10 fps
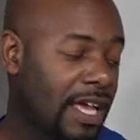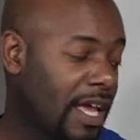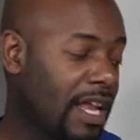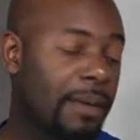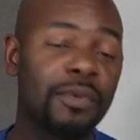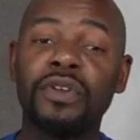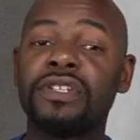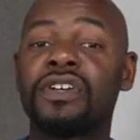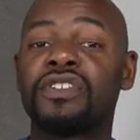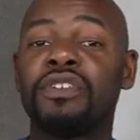and I'm going to
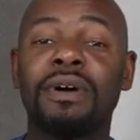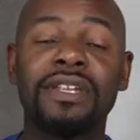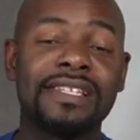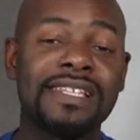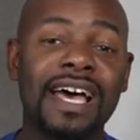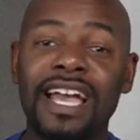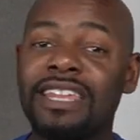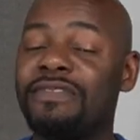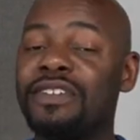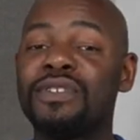talk to you about design,
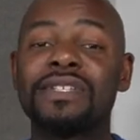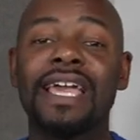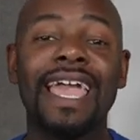features,